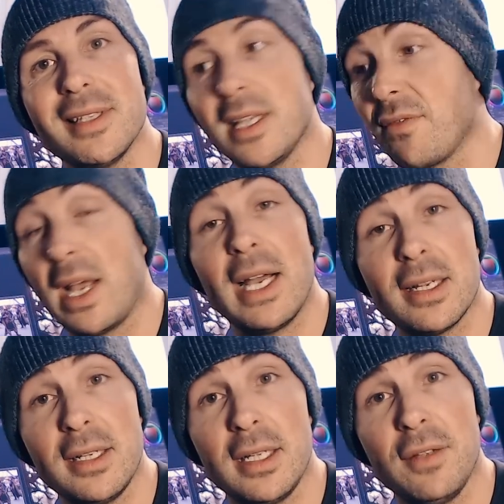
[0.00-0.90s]
If I had
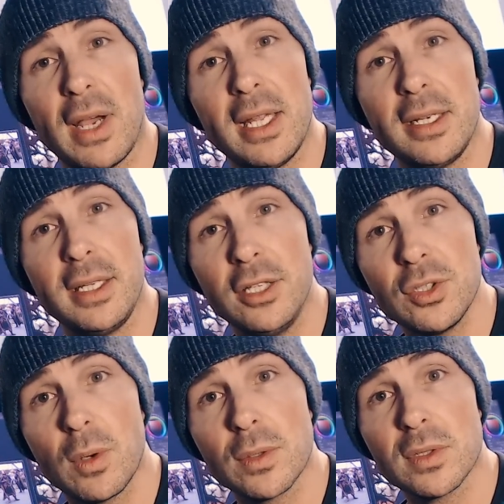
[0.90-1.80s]
an
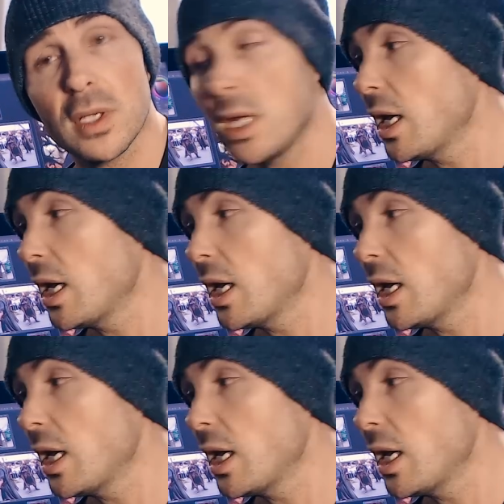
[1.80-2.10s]
Intuos,